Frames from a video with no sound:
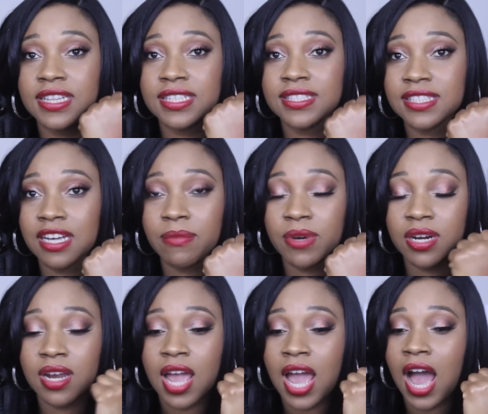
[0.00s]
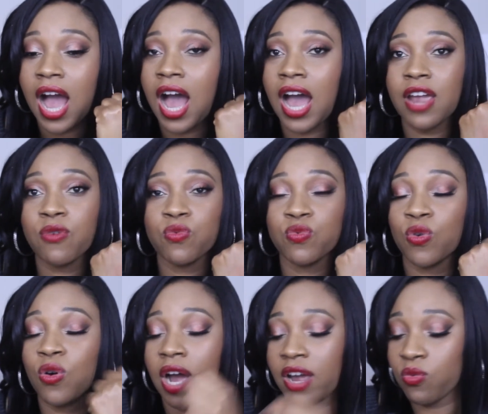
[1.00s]
this summer. I
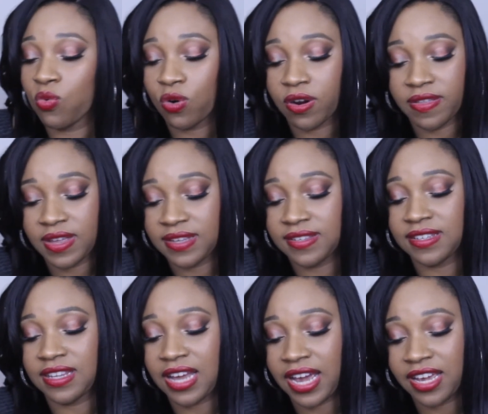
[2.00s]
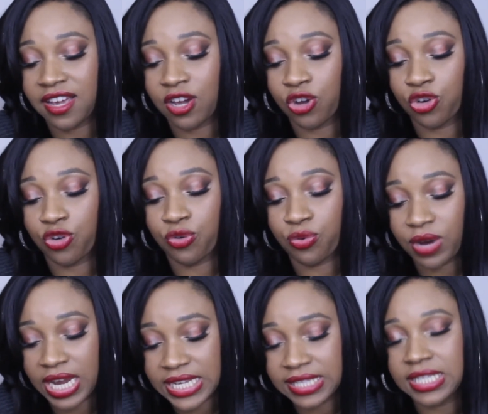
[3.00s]
wore this like
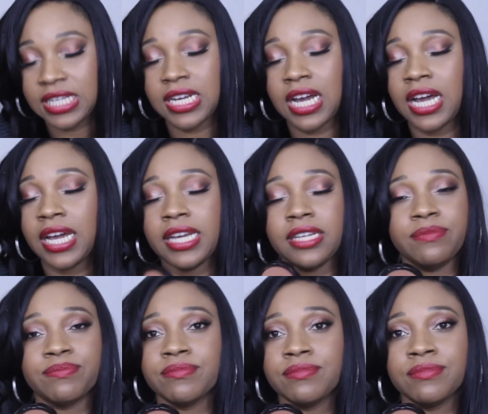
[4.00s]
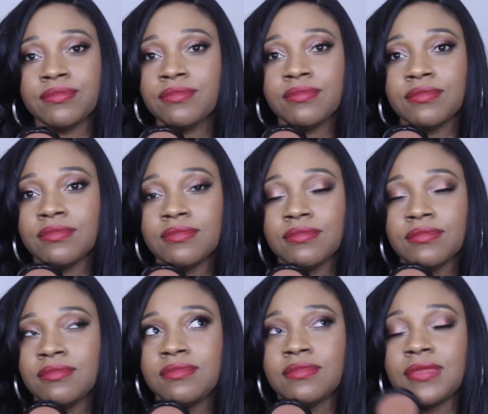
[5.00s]
crazy. I
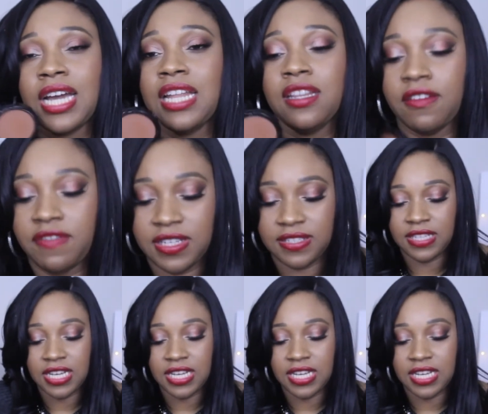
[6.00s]
love this